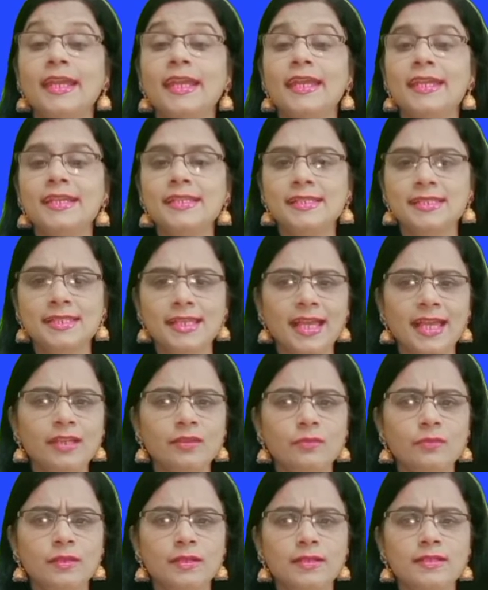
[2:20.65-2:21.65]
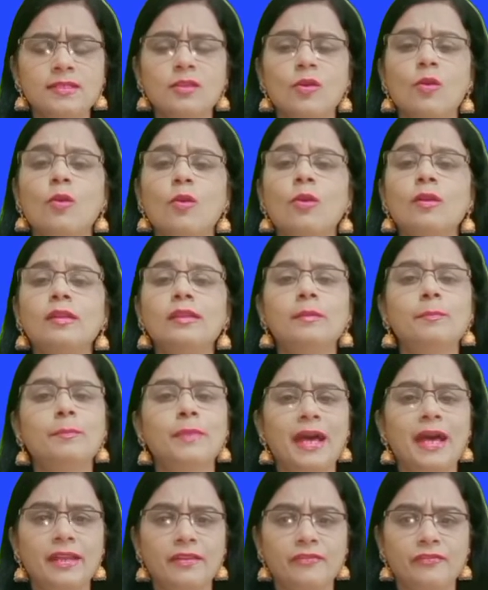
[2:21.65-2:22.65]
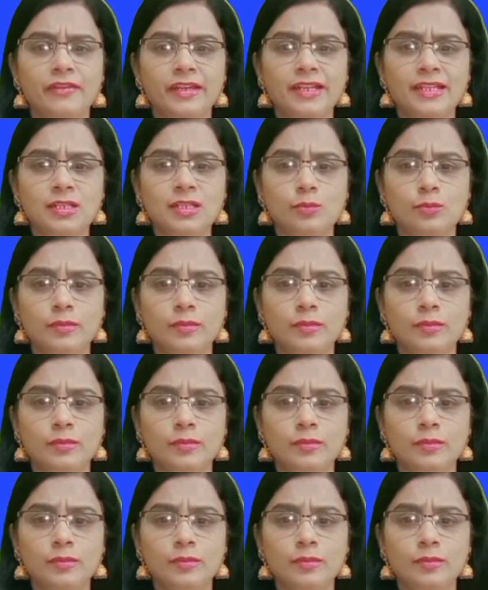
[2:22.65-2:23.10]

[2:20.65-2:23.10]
exact words or the paraphrased